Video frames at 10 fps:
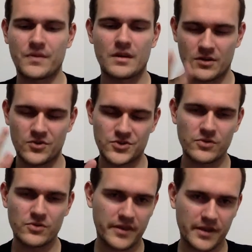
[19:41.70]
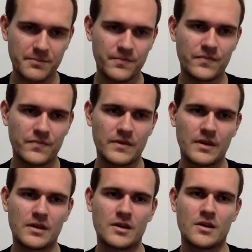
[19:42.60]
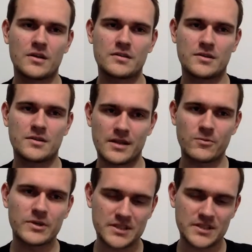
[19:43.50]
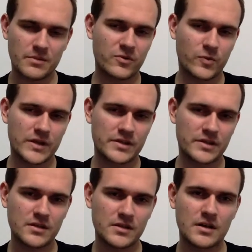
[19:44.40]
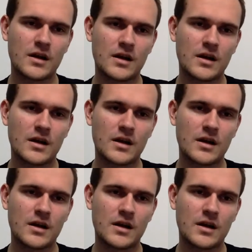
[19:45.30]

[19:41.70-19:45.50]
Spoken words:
You saw the theme. Another one is coming for winter.